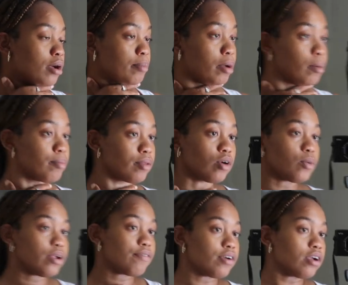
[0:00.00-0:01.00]
pumps or
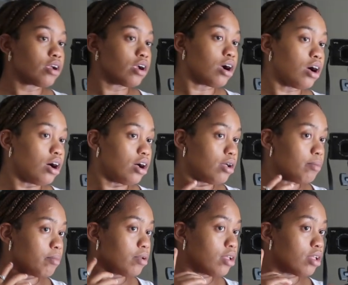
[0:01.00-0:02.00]
whatever,
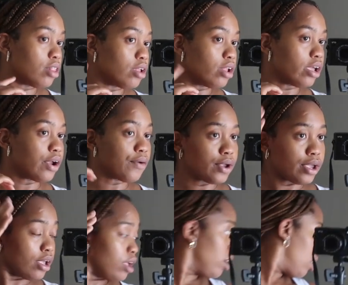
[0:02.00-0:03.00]
little
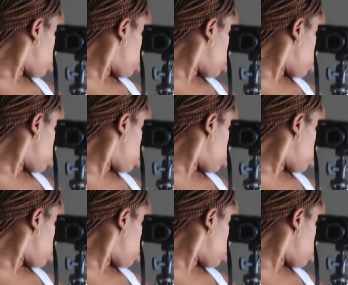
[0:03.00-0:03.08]
earring,